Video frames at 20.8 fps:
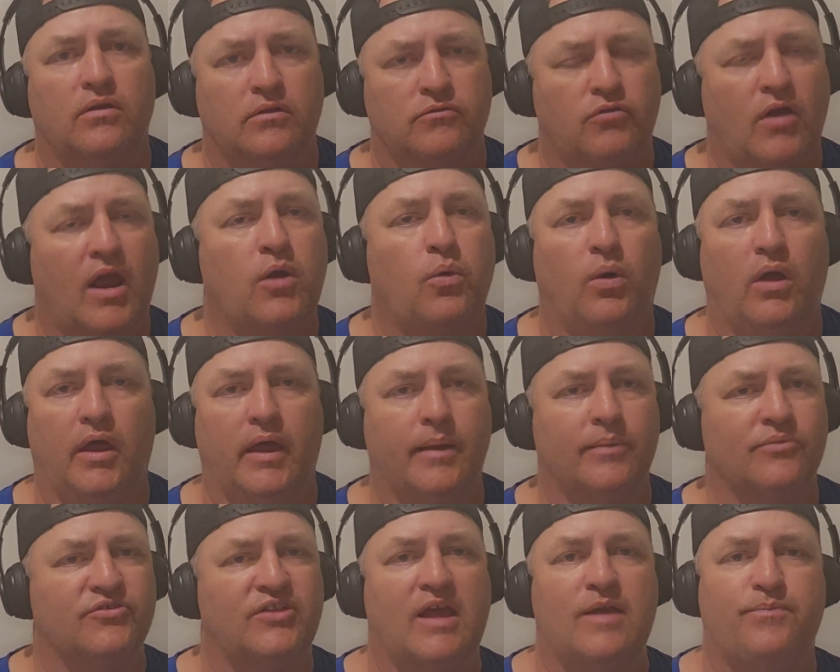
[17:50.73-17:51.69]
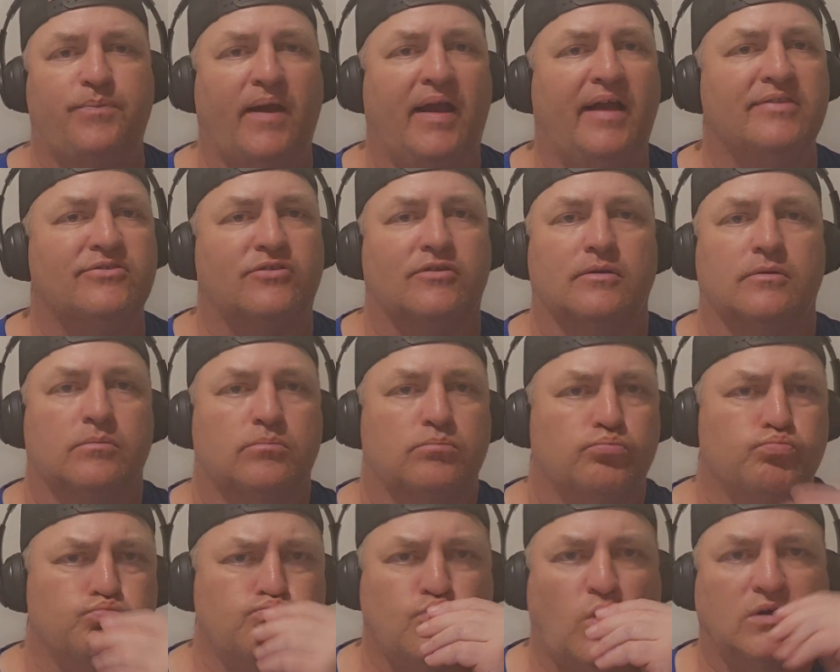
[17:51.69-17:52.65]
Greg Williams' defense,
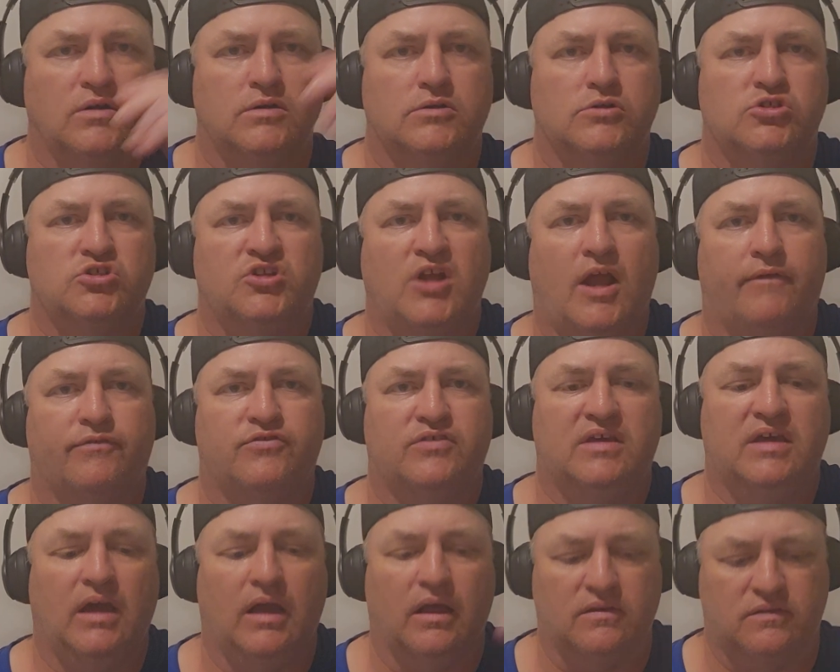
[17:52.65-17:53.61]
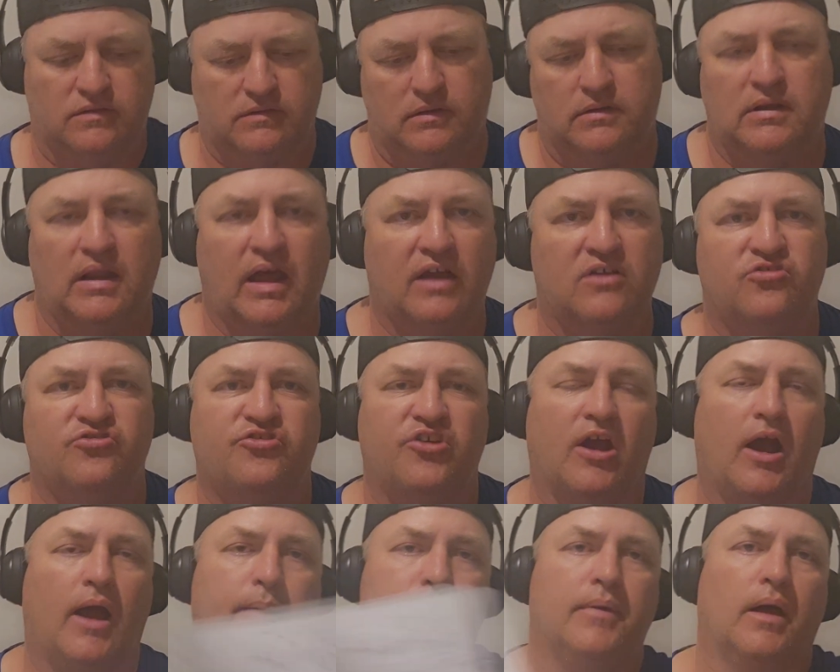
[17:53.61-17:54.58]
chef's kiss. Nice
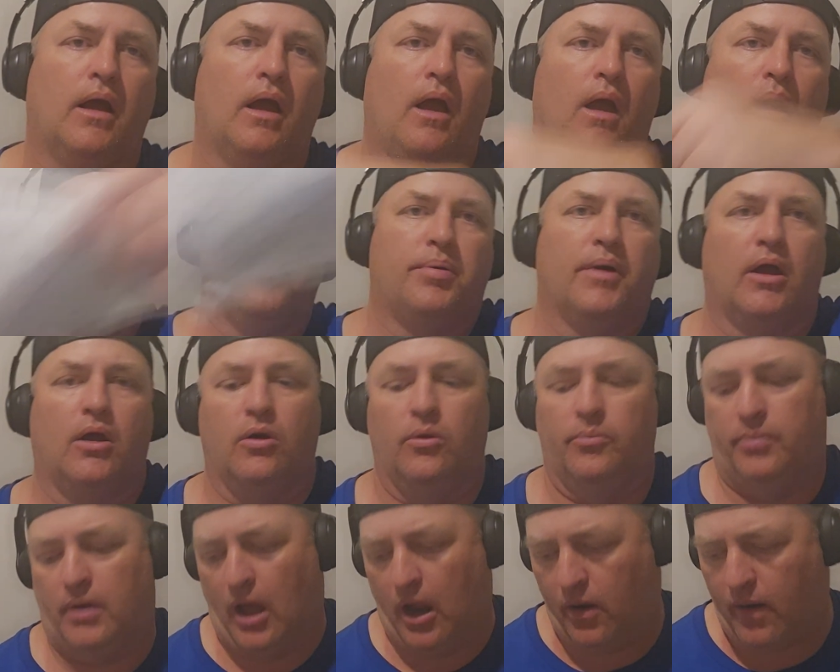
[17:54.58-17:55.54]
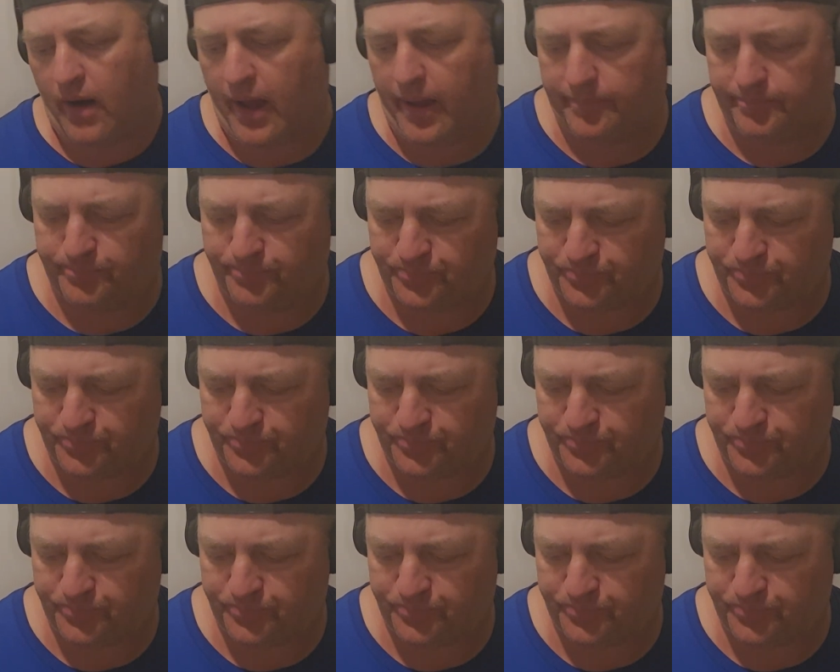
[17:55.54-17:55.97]
job. Boom. All right.